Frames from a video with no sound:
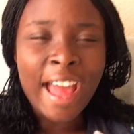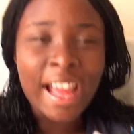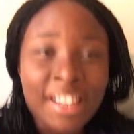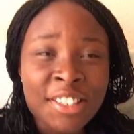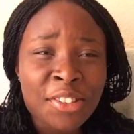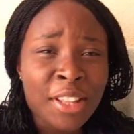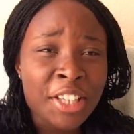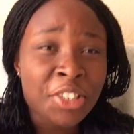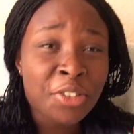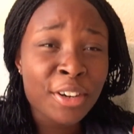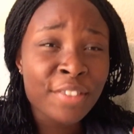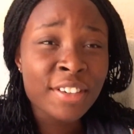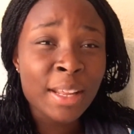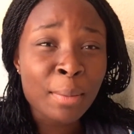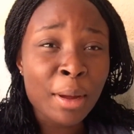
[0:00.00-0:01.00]
And so that you know
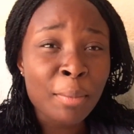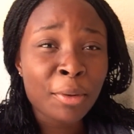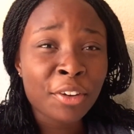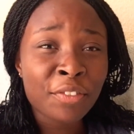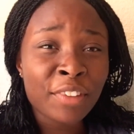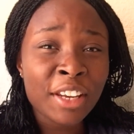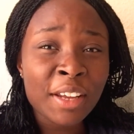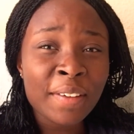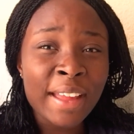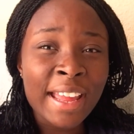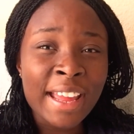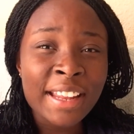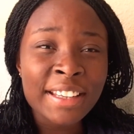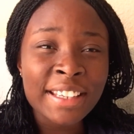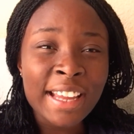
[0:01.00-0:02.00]
every time I upload a video.
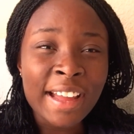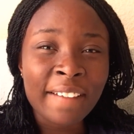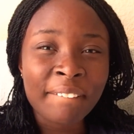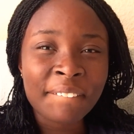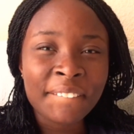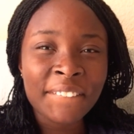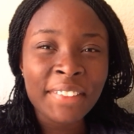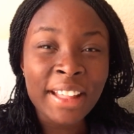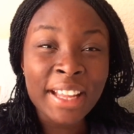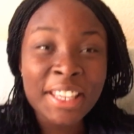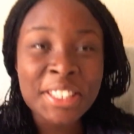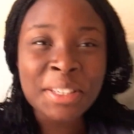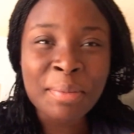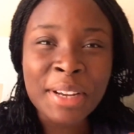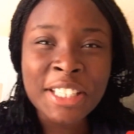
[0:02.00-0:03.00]
And yeah, thank
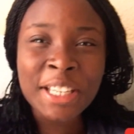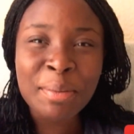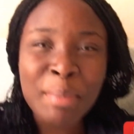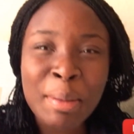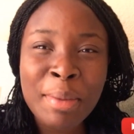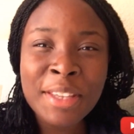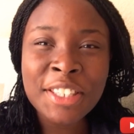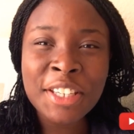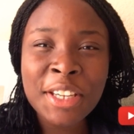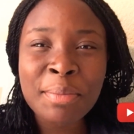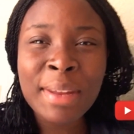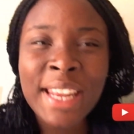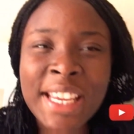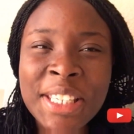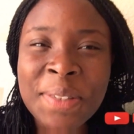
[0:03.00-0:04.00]
you so much. And maybe I'll see you
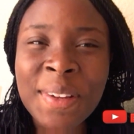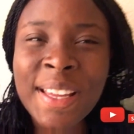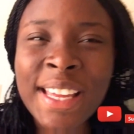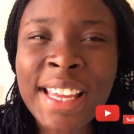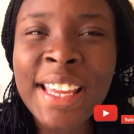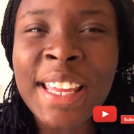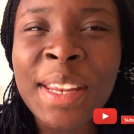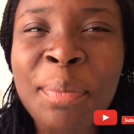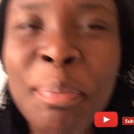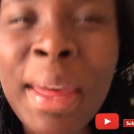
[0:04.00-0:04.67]
in my next one.